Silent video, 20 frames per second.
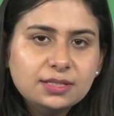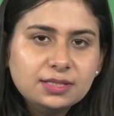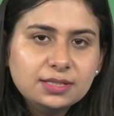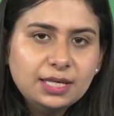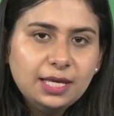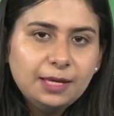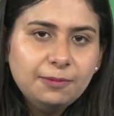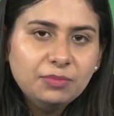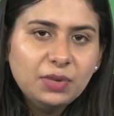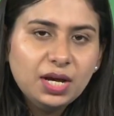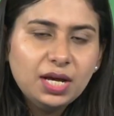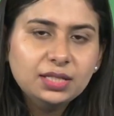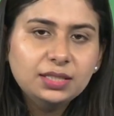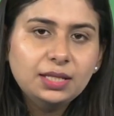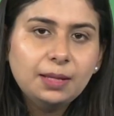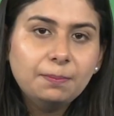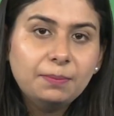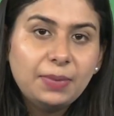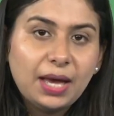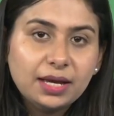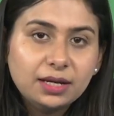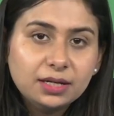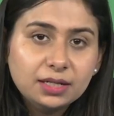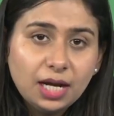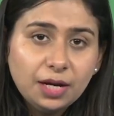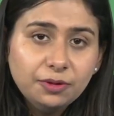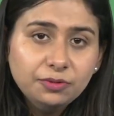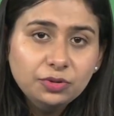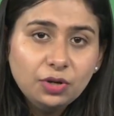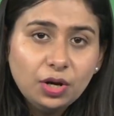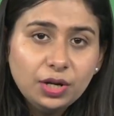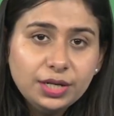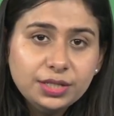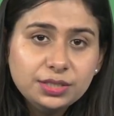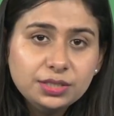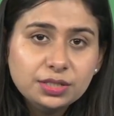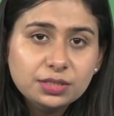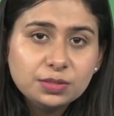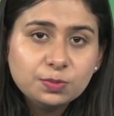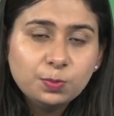their schema, their background
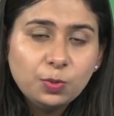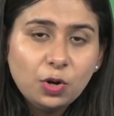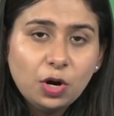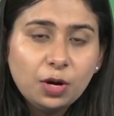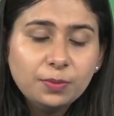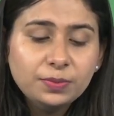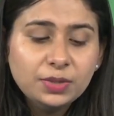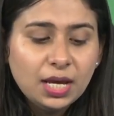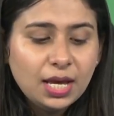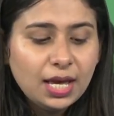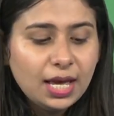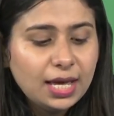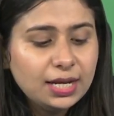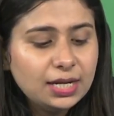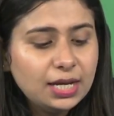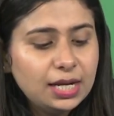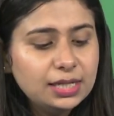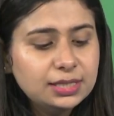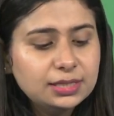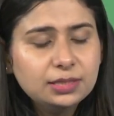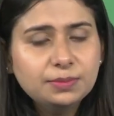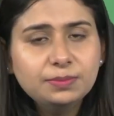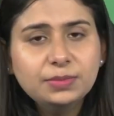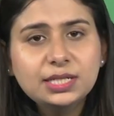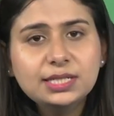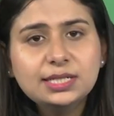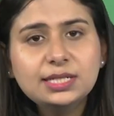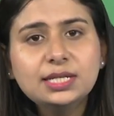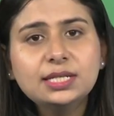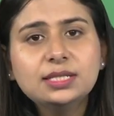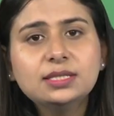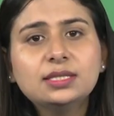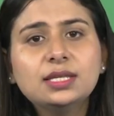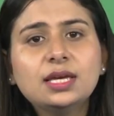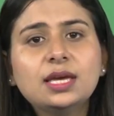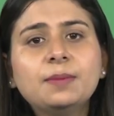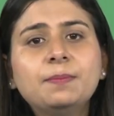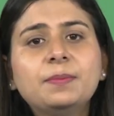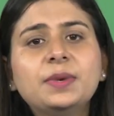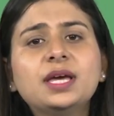knowledge is formed, and ultimately
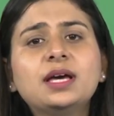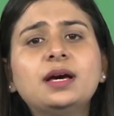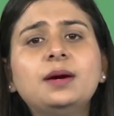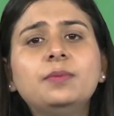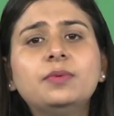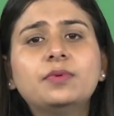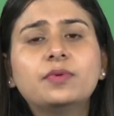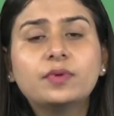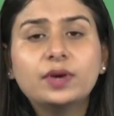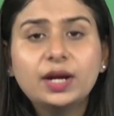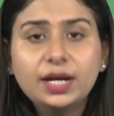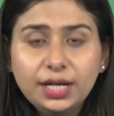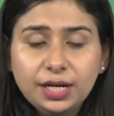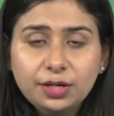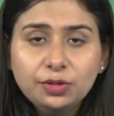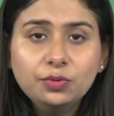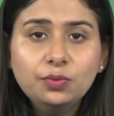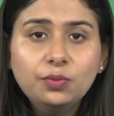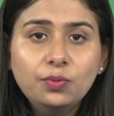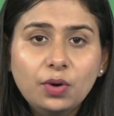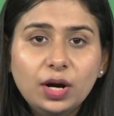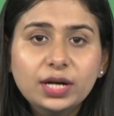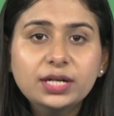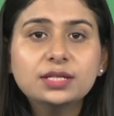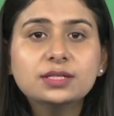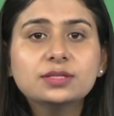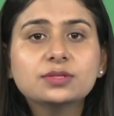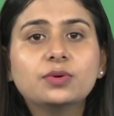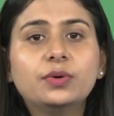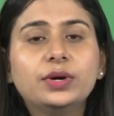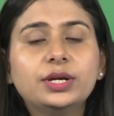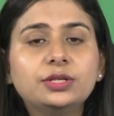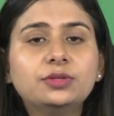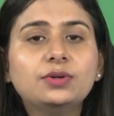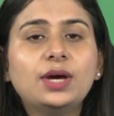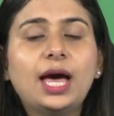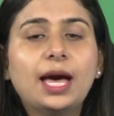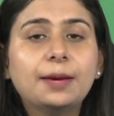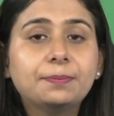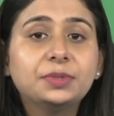they become ready to what is going to
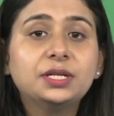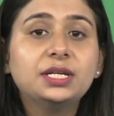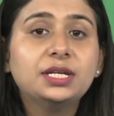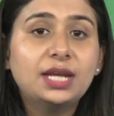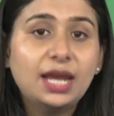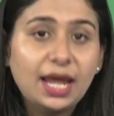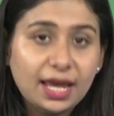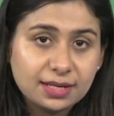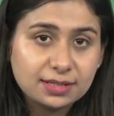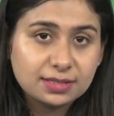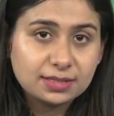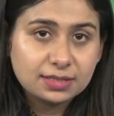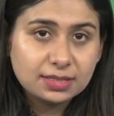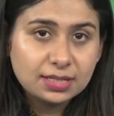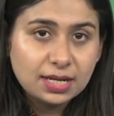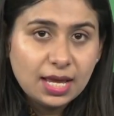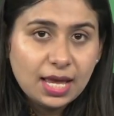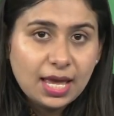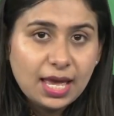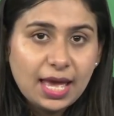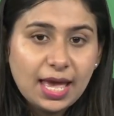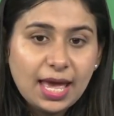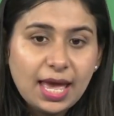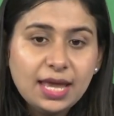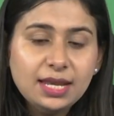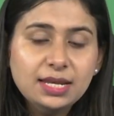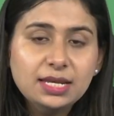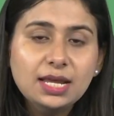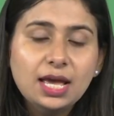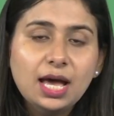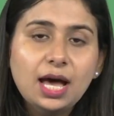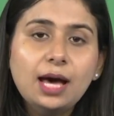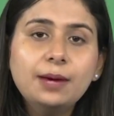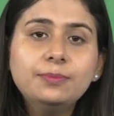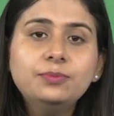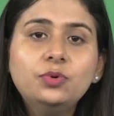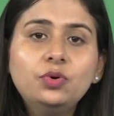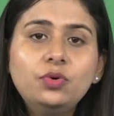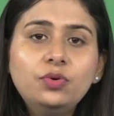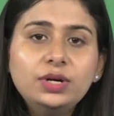happen next, and a
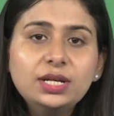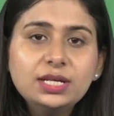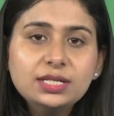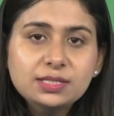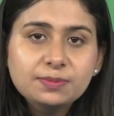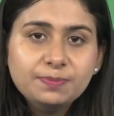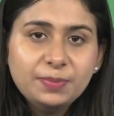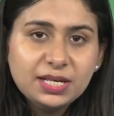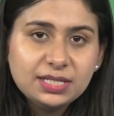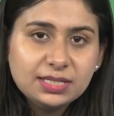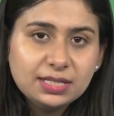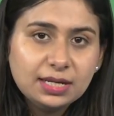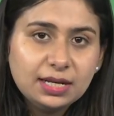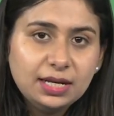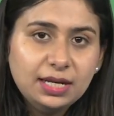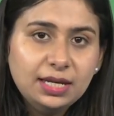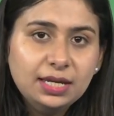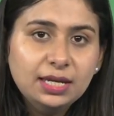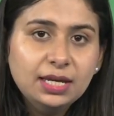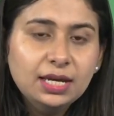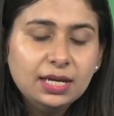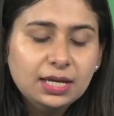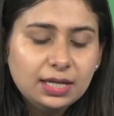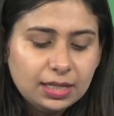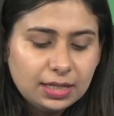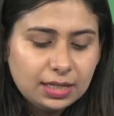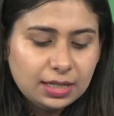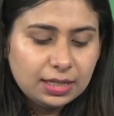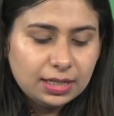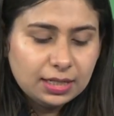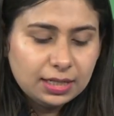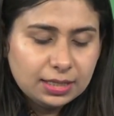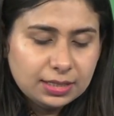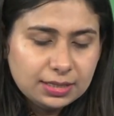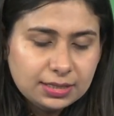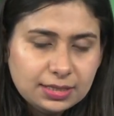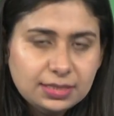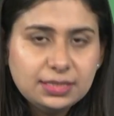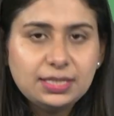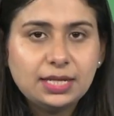mood is basically
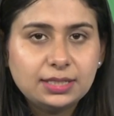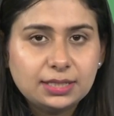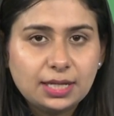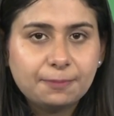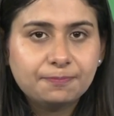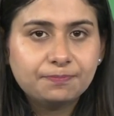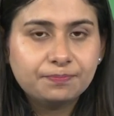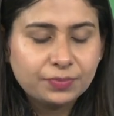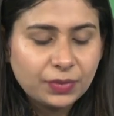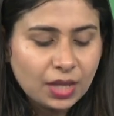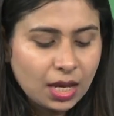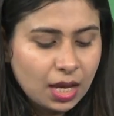set up.